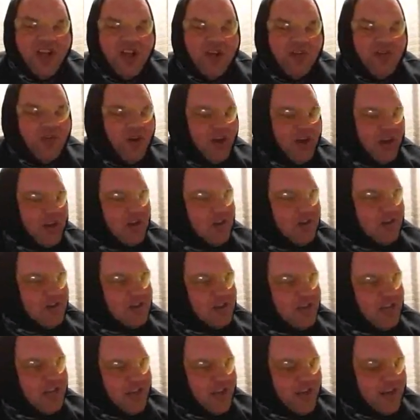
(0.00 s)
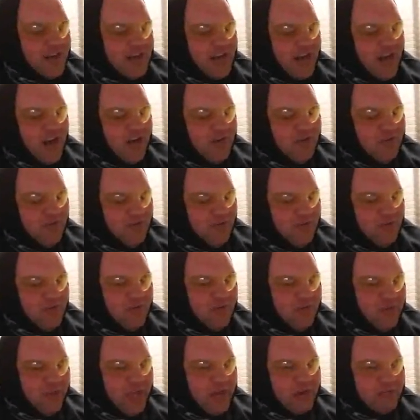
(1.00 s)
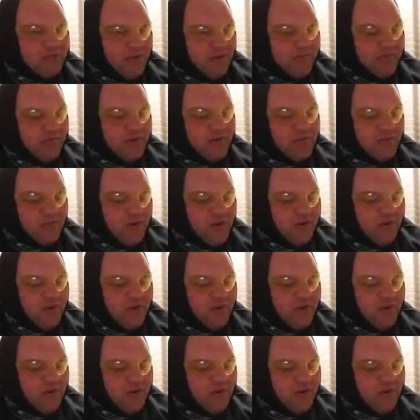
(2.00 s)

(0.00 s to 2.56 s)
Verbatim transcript: Oh, right. looking at that now, they probably